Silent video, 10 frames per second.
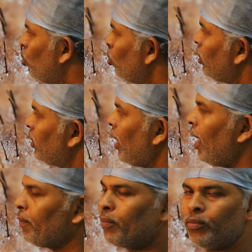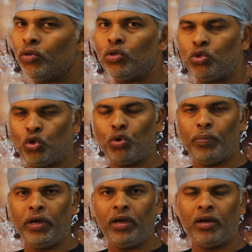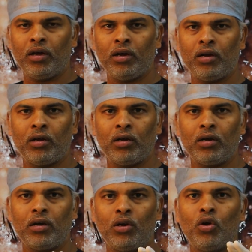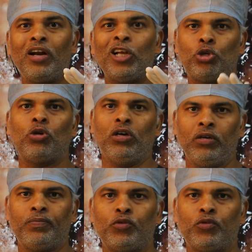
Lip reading: to the scalp should be natural.